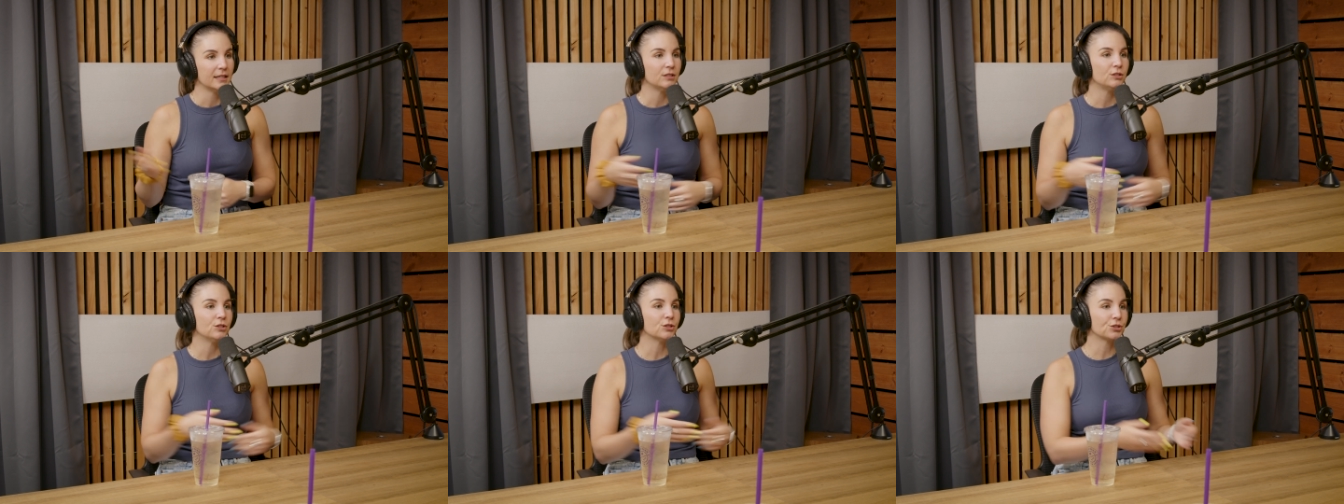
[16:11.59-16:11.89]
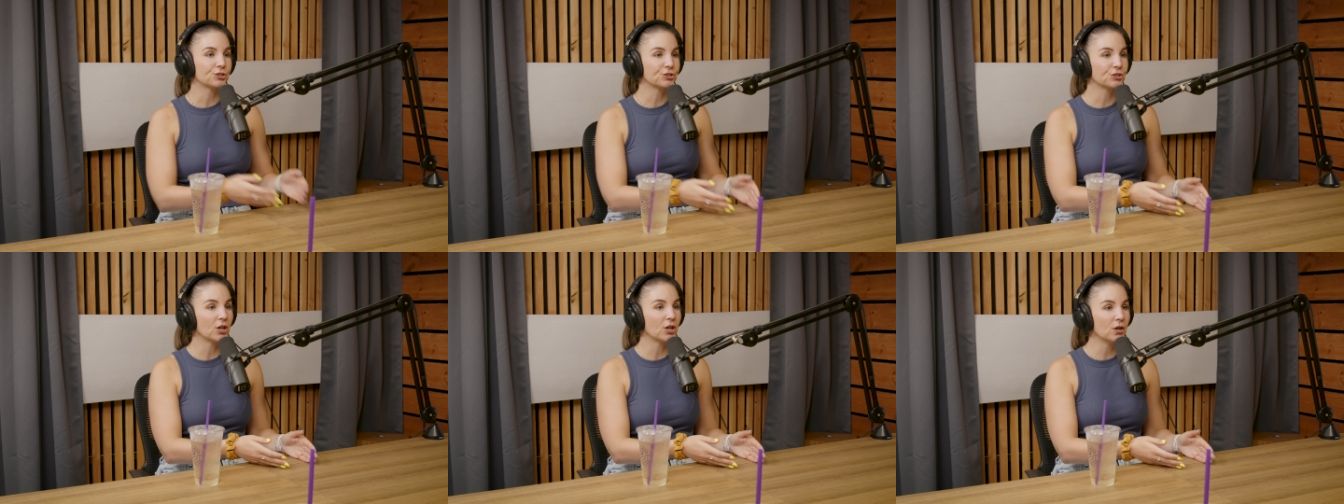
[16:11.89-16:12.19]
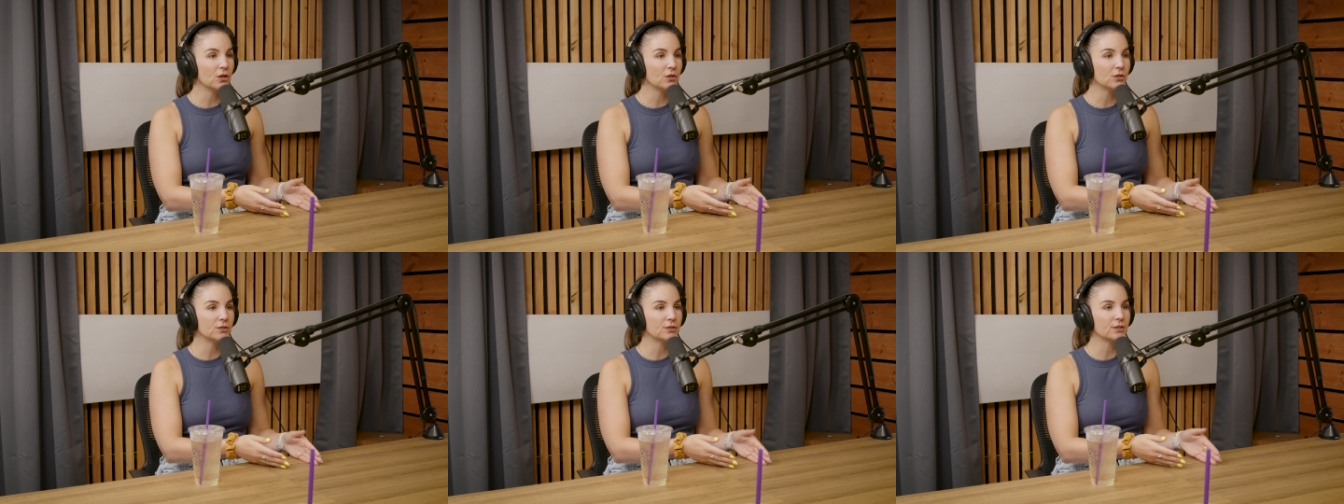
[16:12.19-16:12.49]
your
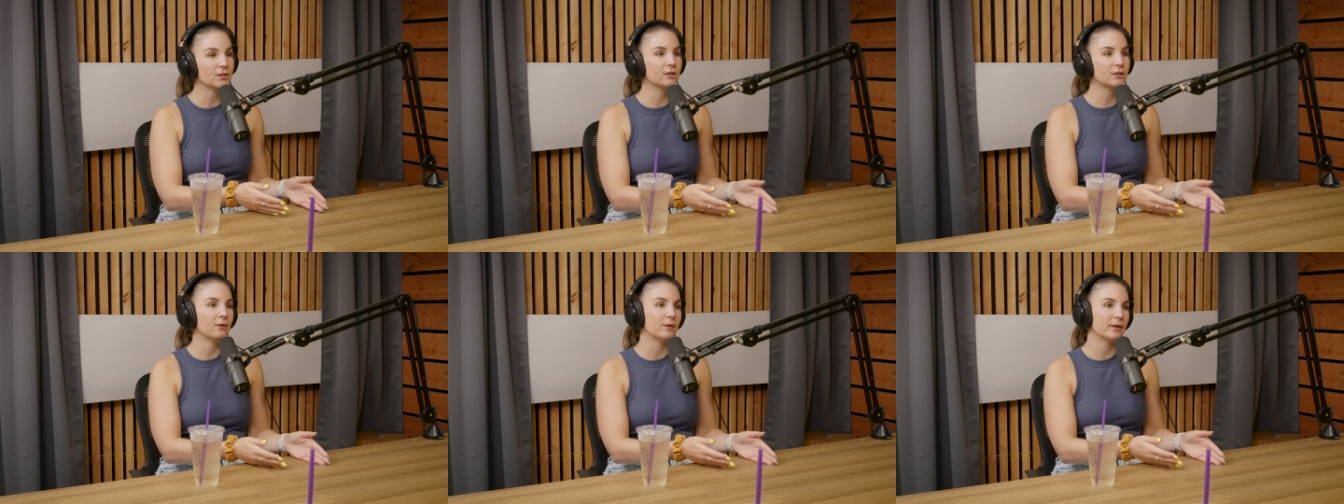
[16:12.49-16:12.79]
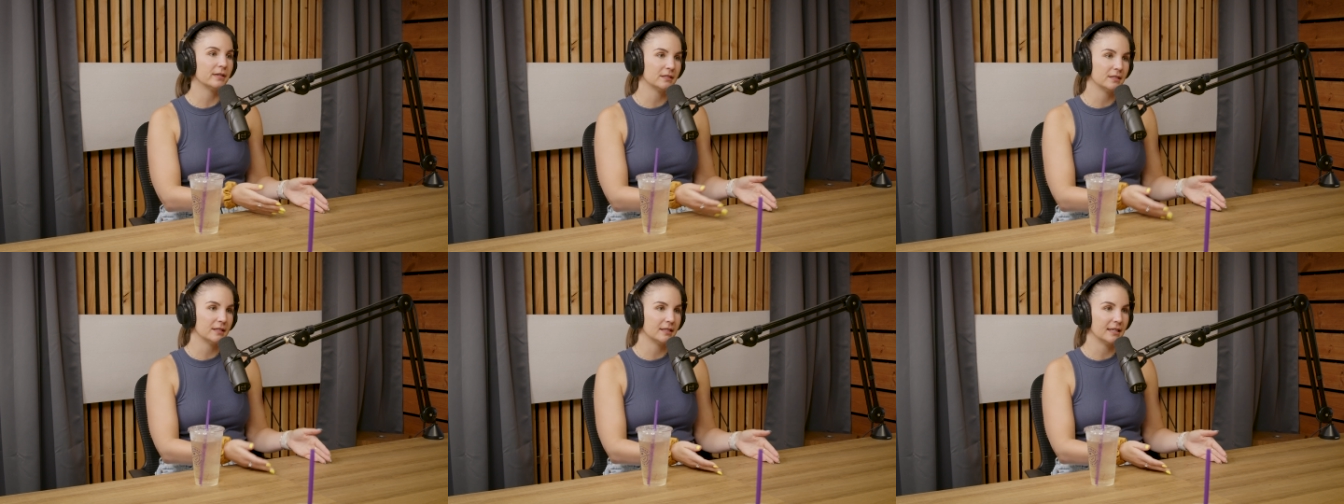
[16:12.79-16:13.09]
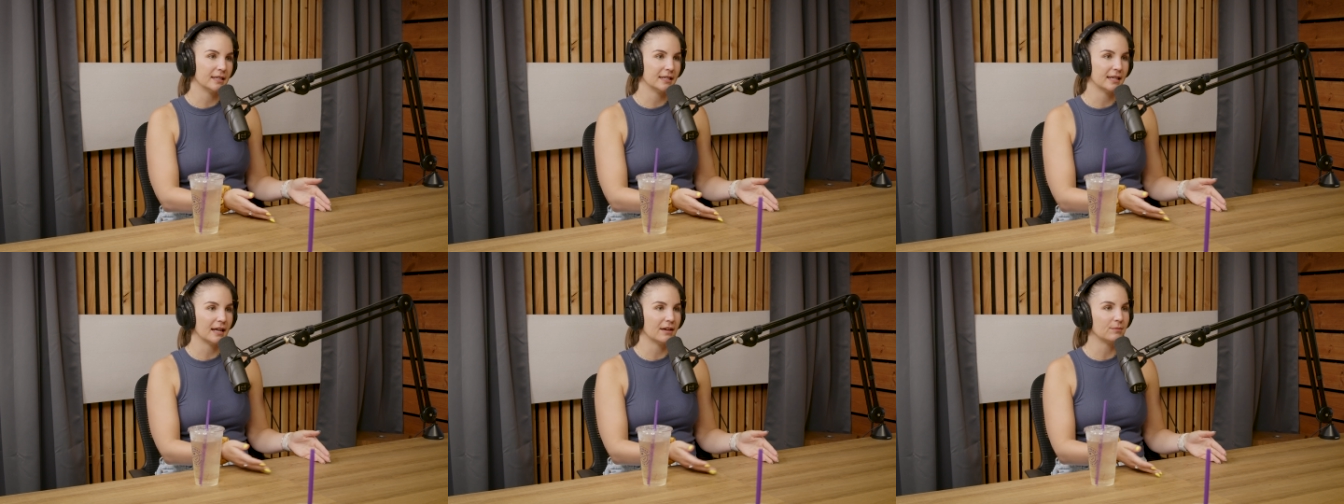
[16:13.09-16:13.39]
shows are going to
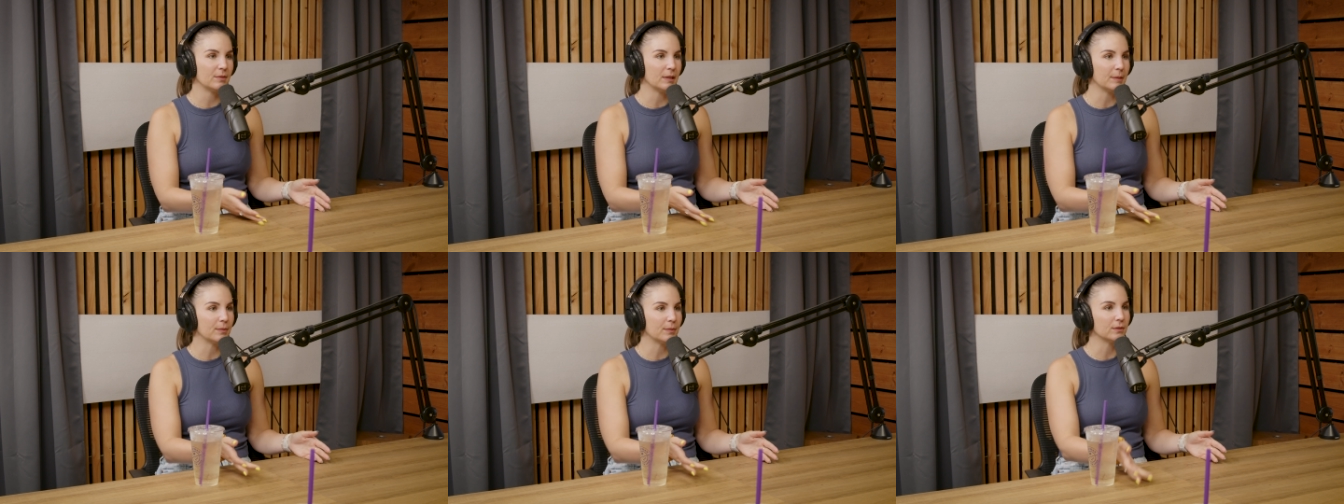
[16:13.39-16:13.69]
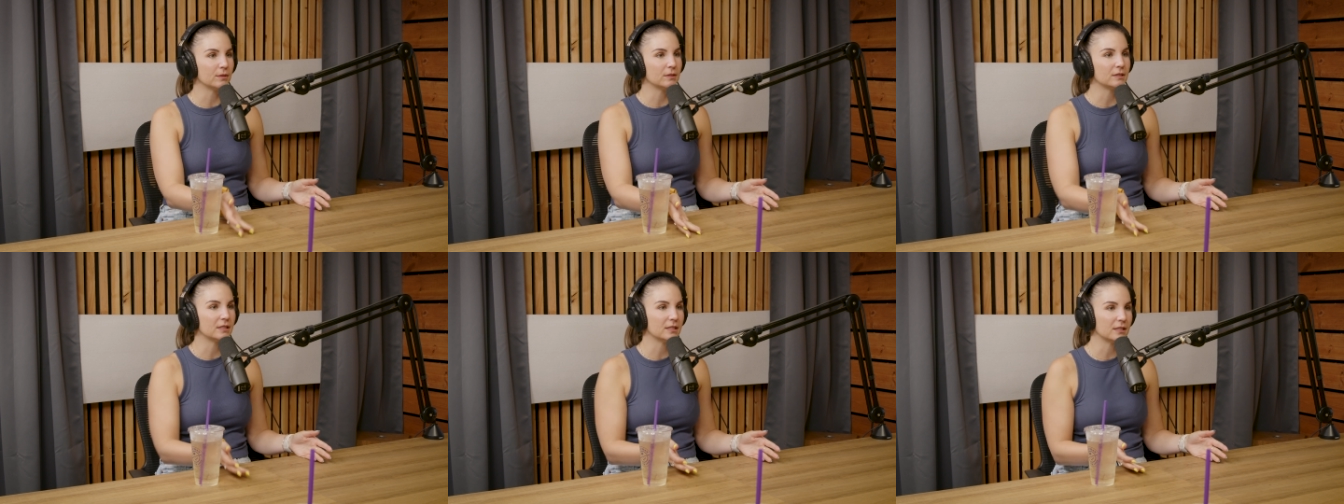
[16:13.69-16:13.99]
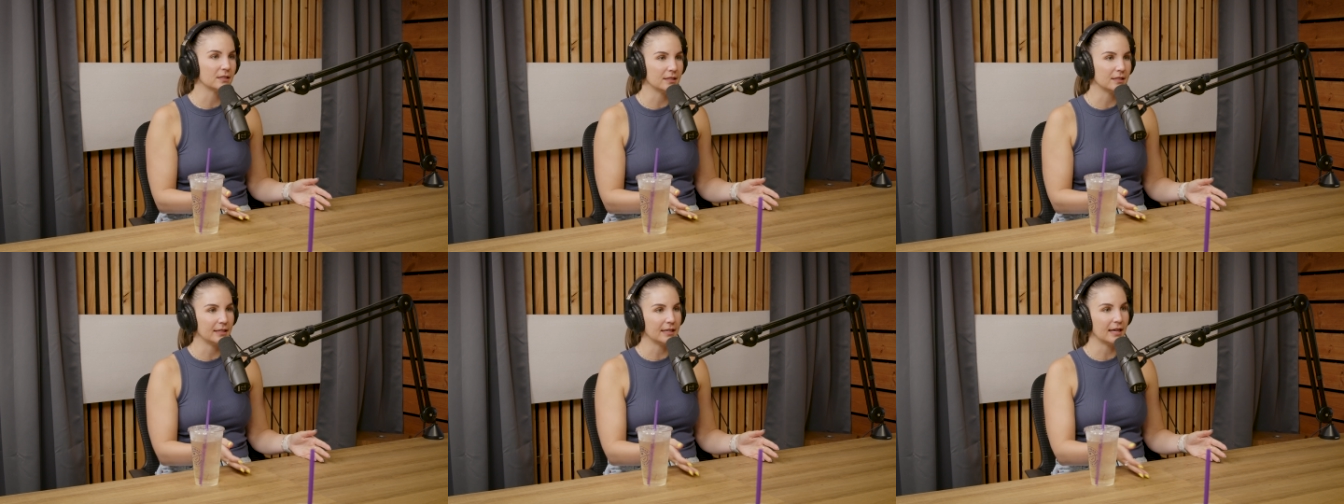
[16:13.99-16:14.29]
then have people
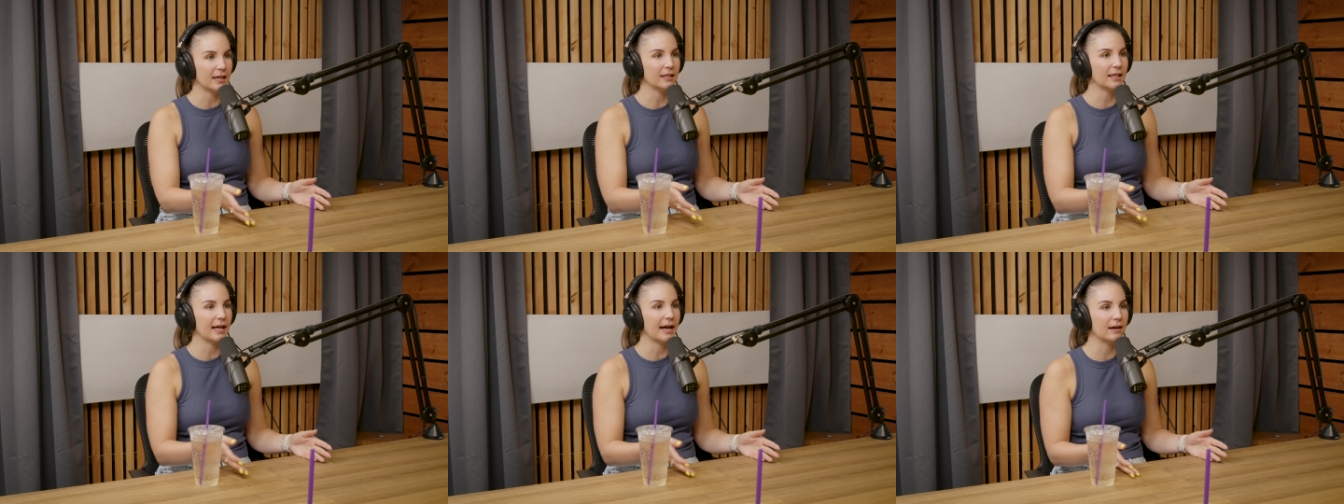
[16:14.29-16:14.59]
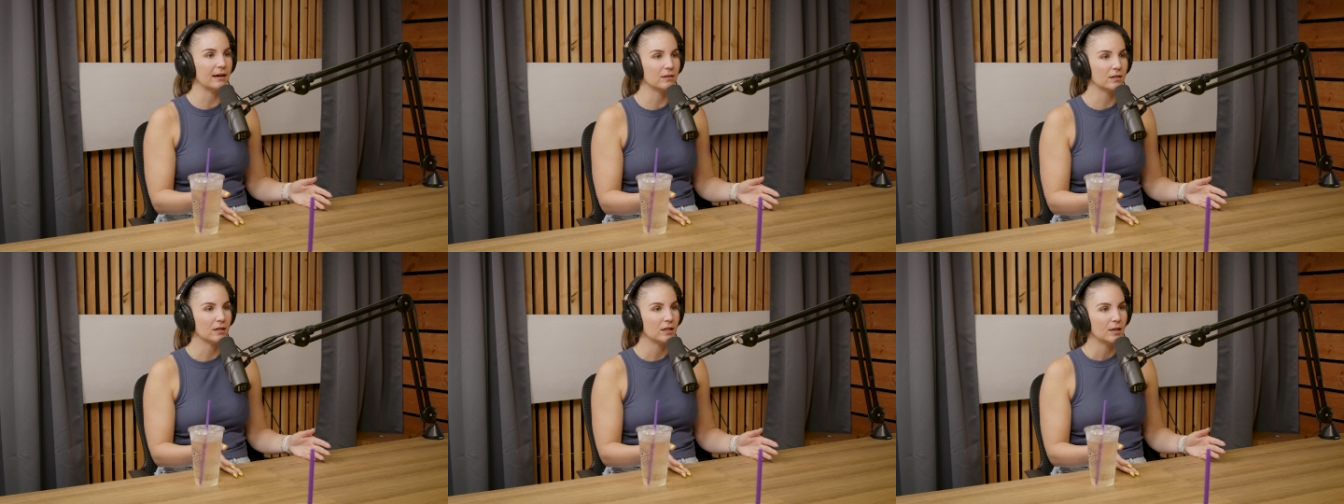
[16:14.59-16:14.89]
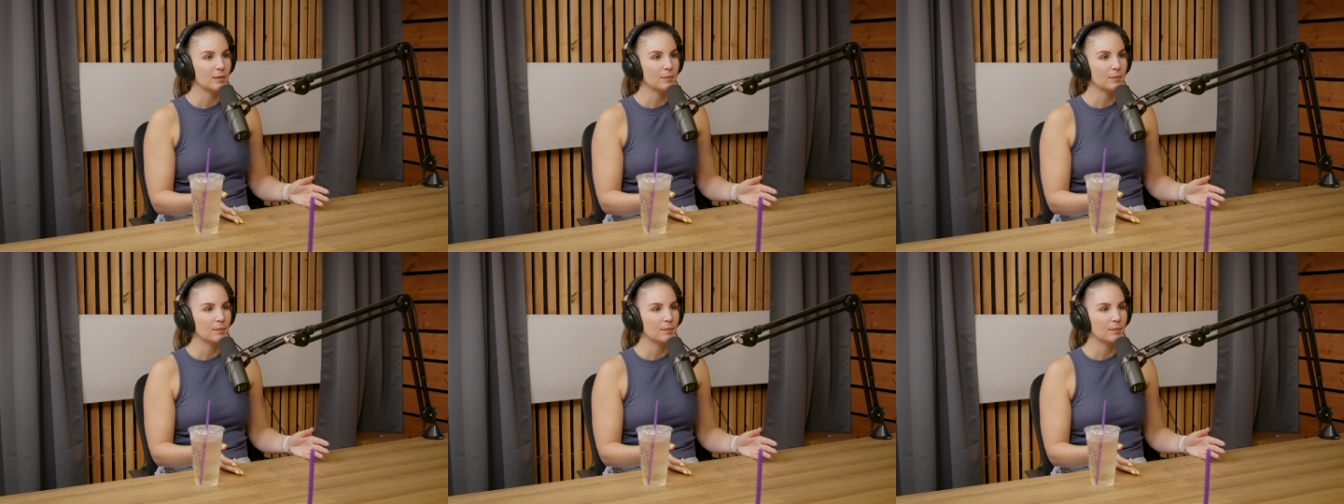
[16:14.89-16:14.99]
to yell out.